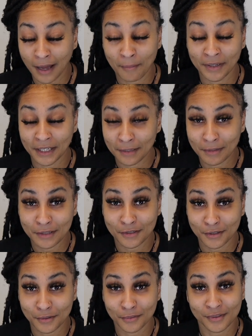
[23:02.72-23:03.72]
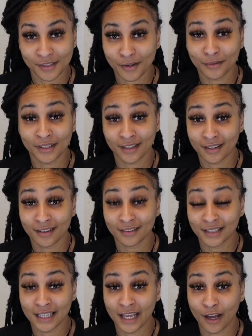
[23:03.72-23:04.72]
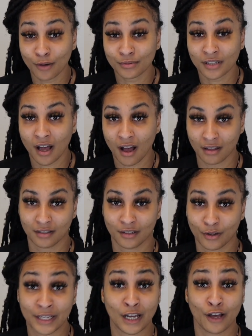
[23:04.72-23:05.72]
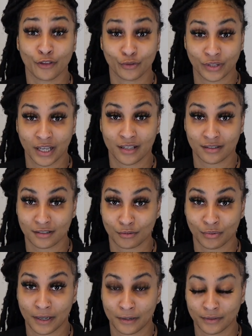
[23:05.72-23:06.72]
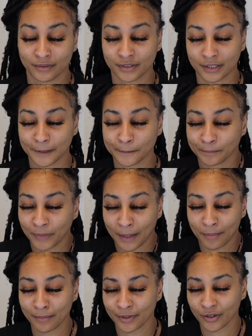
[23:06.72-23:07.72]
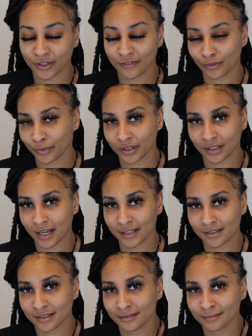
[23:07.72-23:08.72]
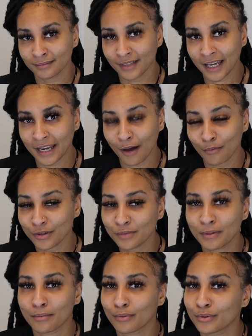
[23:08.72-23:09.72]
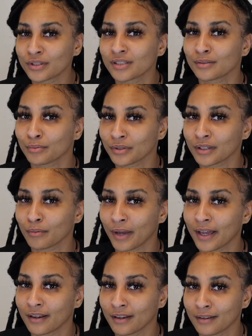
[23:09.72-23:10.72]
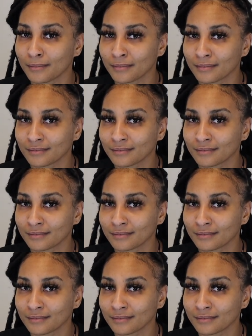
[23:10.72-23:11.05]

I'm anemic too. So yeah, it helps all of those and other things as well. So, and people don't even realize it. And I wish people would just really wake up.